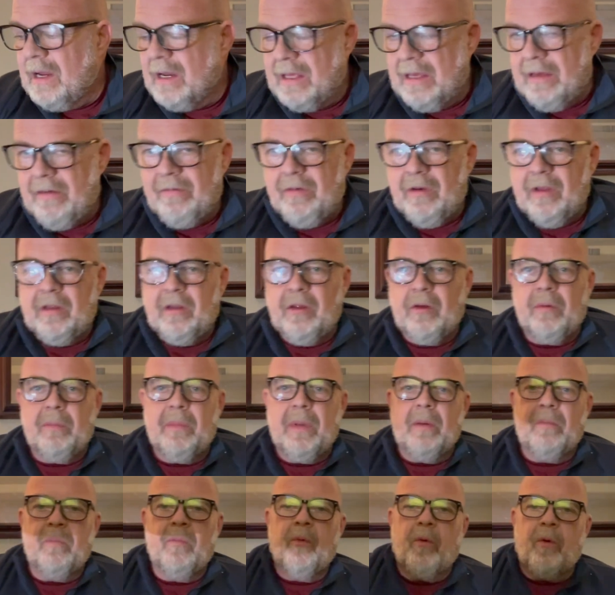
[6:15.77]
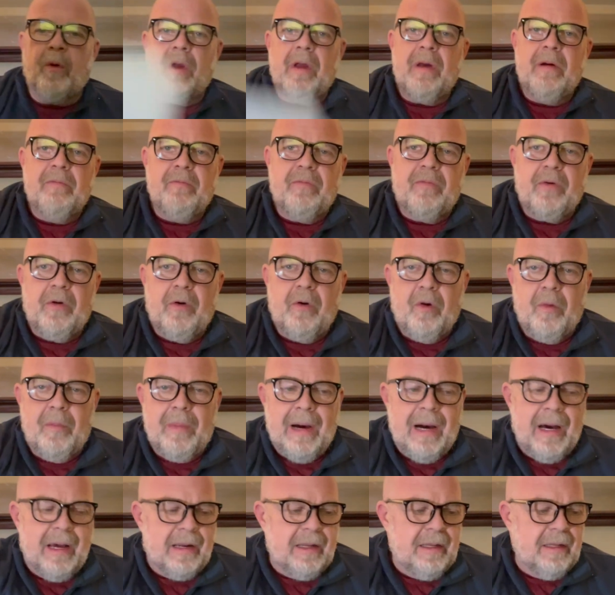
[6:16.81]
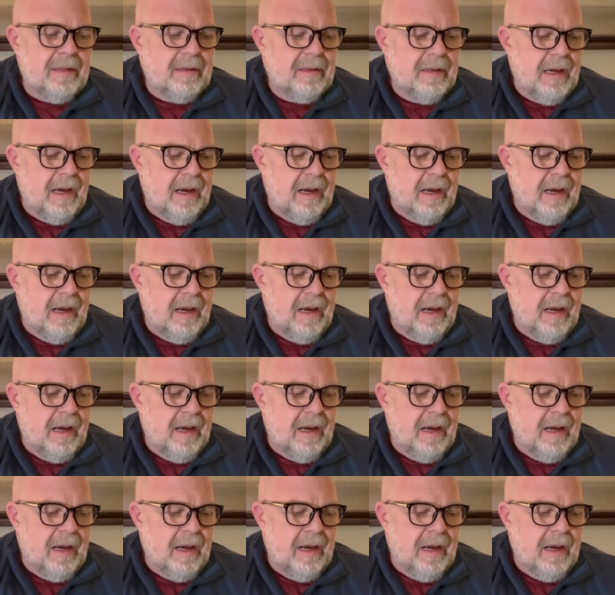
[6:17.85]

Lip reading: give you a little bit more info about it.